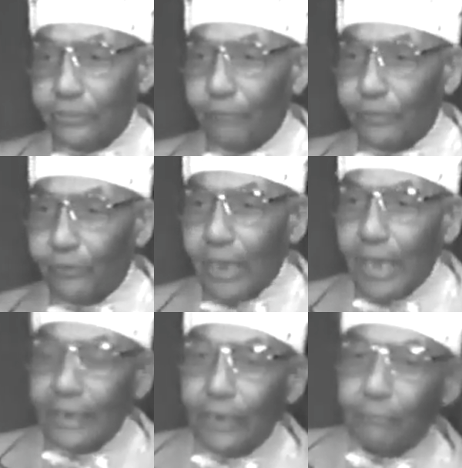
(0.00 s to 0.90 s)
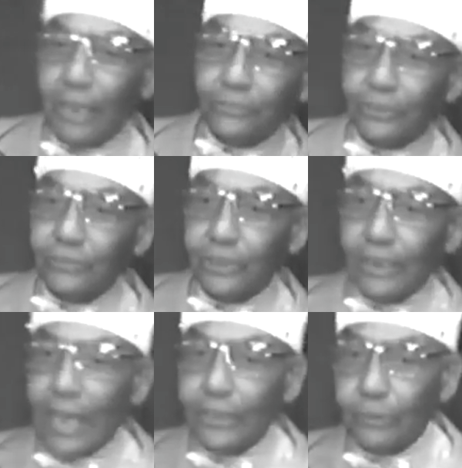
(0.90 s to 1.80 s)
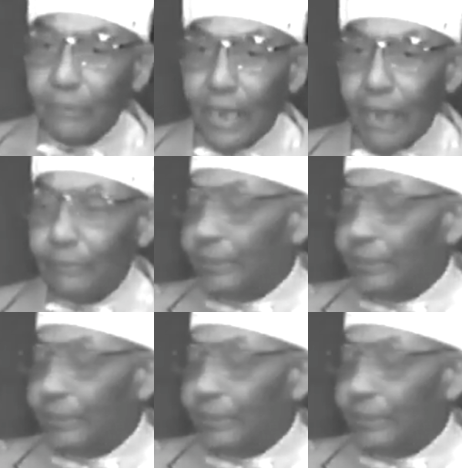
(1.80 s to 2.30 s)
Farad and Messenger Elijah Muhammad,